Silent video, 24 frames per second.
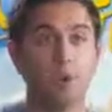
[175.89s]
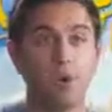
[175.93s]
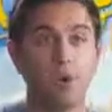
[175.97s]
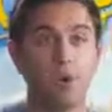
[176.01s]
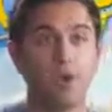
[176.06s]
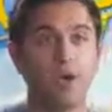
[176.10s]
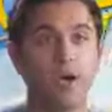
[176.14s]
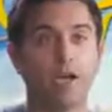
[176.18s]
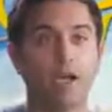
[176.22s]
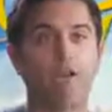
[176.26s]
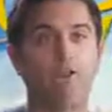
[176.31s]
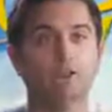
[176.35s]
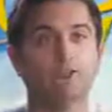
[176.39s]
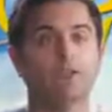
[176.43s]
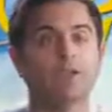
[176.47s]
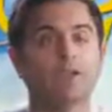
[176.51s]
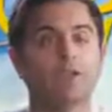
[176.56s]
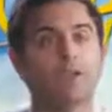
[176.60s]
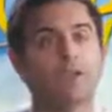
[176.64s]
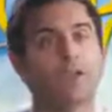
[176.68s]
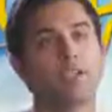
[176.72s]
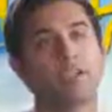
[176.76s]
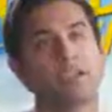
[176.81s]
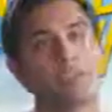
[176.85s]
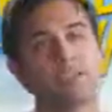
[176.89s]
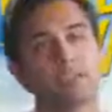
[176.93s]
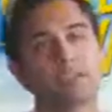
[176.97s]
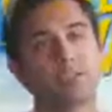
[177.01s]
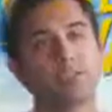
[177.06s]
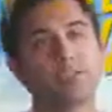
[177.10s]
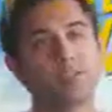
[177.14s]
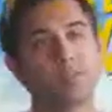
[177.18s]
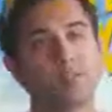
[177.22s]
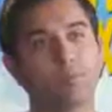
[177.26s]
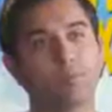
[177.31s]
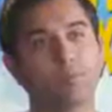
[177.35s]
but you'll get an
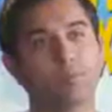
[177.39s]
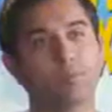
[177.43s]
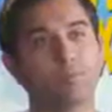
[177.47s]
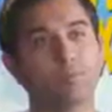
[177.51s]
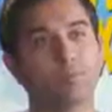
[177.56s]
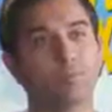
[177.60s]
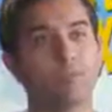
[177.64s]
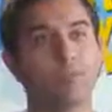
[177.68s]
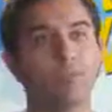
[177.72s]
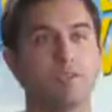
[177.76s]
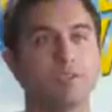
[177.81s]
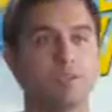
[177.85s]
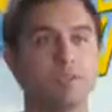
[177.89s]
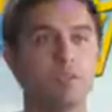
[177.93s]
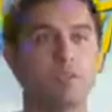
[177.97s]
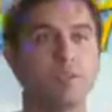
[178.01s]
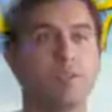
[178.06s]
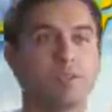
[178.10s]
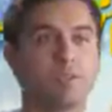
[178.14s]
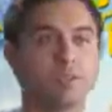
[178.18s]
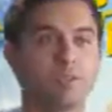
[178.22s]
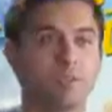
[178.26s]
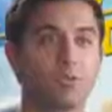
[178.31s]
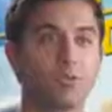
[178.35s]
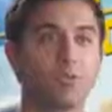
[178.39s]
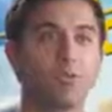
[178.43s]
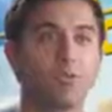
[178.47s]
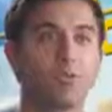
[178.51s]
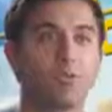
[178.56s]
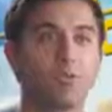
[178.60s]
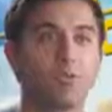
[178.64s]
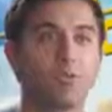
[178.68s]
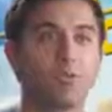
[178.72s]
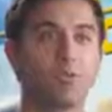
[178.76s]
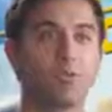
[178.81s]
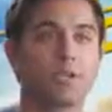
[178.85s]
additional perk that you can use to grow
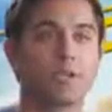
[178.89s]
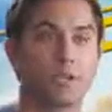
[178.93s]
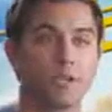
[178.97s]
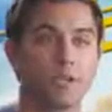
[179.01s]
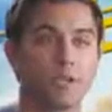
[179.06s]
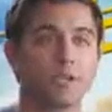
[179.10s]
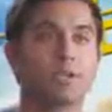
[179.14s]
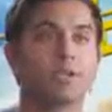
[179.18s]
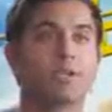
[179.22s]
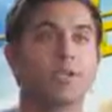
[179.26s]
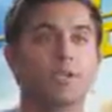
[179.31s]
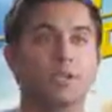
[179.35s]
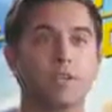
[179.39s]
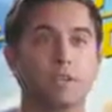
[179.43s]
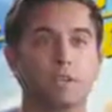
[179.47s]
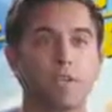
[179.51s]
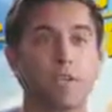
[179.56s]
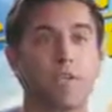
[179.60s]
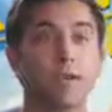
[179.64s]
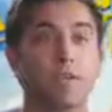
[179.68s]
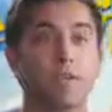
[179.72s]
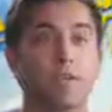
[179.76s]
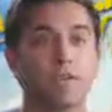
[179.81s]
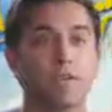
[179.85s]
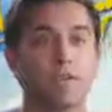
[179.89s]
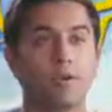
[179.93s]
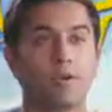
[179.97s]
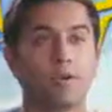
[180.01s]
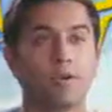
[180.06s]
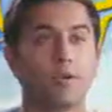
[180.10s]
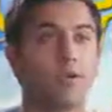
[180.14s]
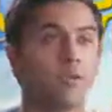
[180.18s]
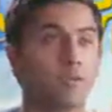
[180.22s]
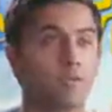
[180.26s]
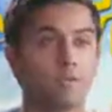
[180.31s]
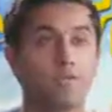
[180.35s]
your character in
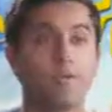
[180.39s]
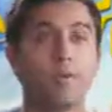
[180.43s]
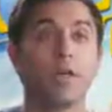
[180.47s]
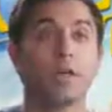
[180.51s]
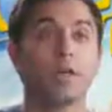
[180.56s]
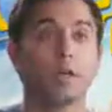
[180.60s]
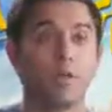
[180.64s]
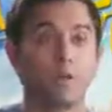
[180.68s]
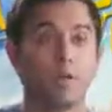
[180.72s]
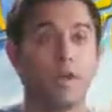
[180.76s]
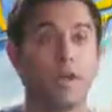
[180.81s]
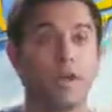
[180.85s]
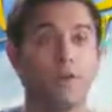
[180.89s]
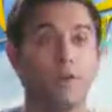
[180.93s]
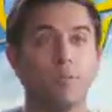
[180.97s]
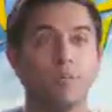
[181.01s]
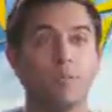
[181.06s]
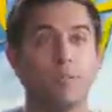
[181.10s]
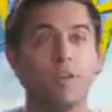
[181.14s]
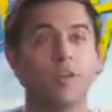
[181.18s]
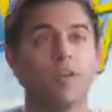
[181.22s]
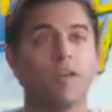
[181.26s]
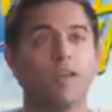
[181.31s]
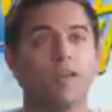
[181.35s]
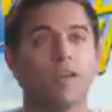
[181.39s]
another realm.